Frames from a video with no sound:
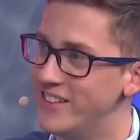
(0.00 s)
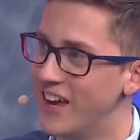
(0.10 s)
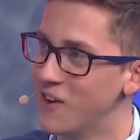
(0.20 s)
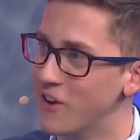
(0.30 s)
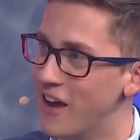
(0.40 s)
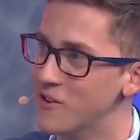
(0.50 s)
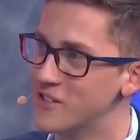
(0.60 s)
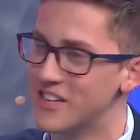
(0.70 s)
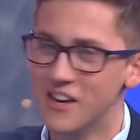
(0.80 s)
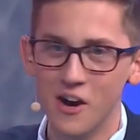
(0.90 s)
the day when I
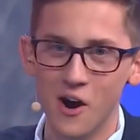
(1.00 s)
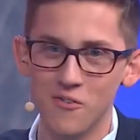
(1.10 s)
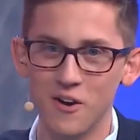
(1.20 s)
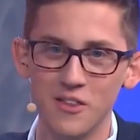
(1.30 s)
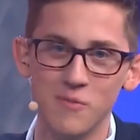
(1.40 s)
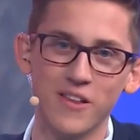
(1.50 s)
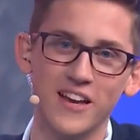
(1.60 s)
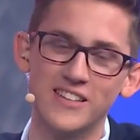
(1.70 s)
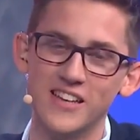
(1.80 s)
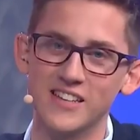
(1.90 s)
was over on the
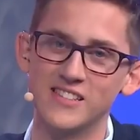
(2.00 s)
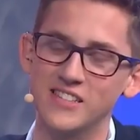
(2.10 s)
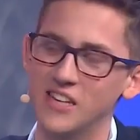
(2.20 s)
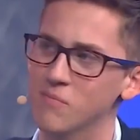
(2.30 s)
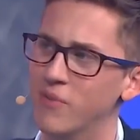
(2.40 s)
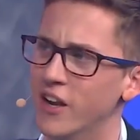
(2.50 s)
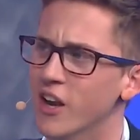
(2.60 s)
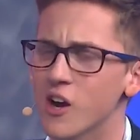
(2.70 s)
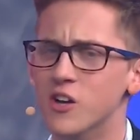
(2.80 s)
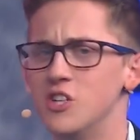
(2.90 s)
playtest team. But
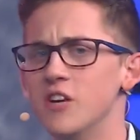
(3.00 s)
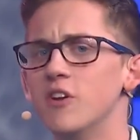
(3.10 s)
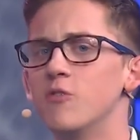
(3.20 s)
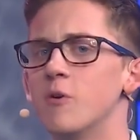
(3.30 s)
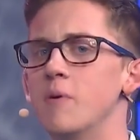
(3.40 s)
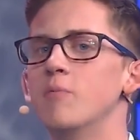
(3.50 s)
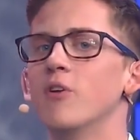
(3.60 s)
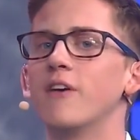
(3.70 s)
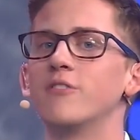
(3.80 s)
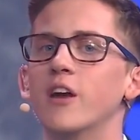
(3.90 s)
Jeevan, for
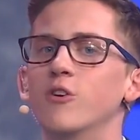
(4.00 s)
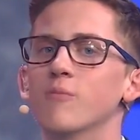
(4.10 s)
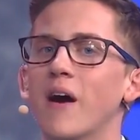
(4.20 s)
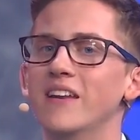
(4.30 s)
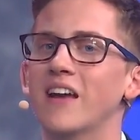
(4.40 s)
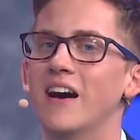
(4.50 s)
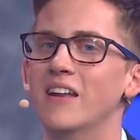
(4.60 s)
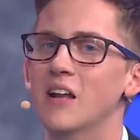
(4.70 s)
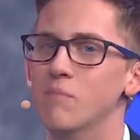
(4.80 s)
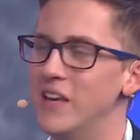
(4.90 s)
people out there who might
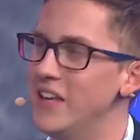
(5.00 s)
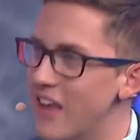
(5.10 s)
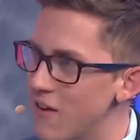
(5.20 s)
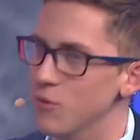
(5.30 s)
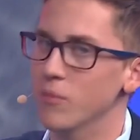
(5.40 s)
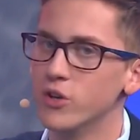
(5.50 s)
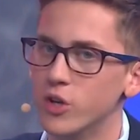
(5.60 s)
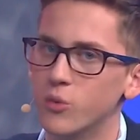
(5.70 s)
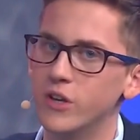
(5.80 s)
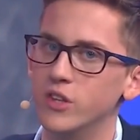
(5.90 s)
not be that
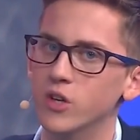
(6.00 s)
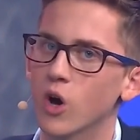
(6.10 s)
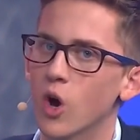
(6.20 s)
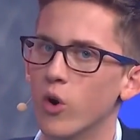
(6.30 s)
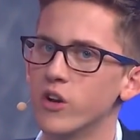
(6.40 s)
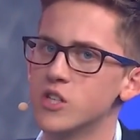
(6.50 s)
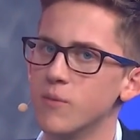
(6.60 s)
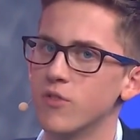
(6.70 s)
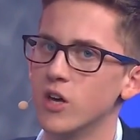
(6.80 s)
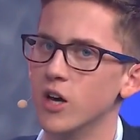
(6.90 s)
familiar with you, what are
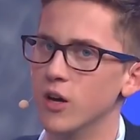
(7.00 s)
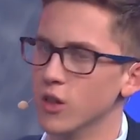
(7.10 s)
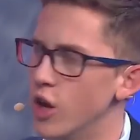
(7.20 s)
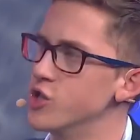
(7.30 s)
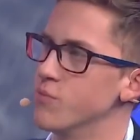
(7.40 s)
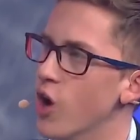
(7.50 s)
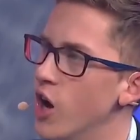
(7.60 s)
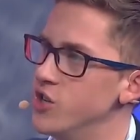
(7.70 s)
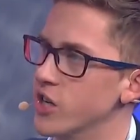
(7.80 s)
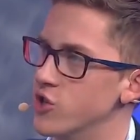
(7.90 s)
some of the larger
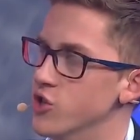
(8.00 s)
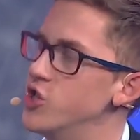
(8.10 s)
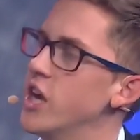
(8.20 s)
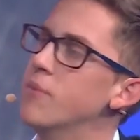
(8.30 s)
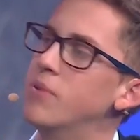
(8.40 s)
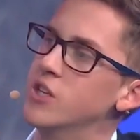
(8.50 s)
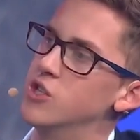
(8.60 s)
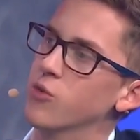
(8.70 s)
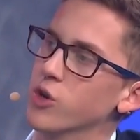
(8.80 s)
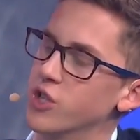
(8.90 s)
projects or
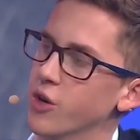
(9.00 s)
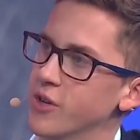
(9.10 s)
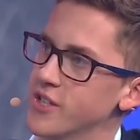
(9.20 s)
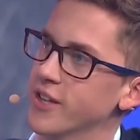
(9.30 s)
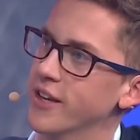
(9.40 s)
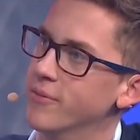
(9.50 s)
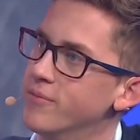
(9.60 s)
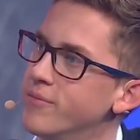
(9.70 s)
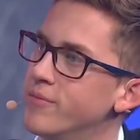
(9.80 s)
champions you've worked on recently?